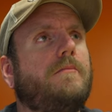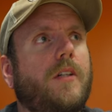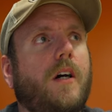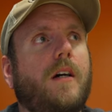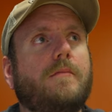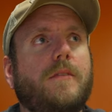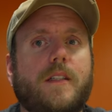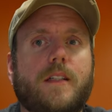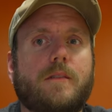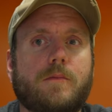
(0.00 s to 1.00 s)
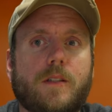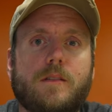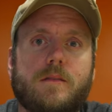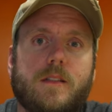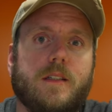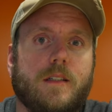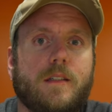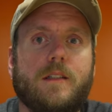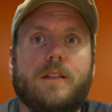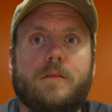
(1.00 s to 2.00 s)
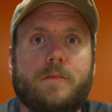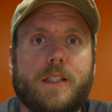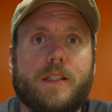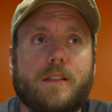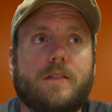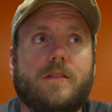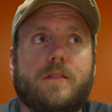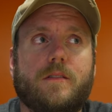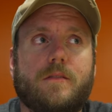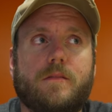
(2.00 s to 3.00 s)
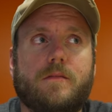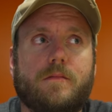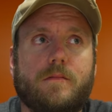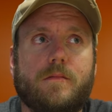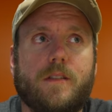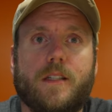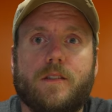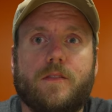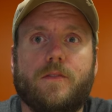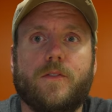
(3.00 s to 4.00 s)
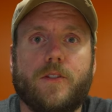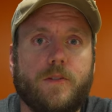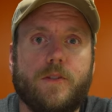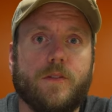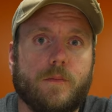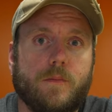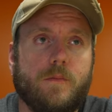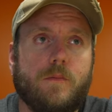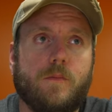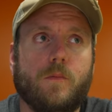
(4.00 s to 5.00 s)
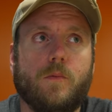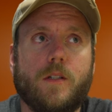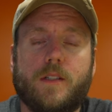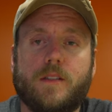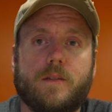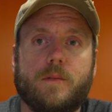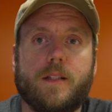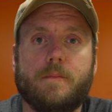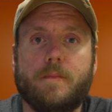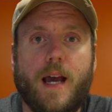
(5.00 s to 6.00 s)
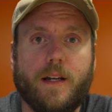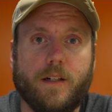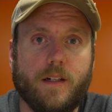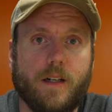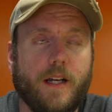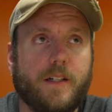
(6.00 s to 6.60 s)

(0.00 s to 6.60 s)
Tom said, well, because it's for YouTube, what does it really matter?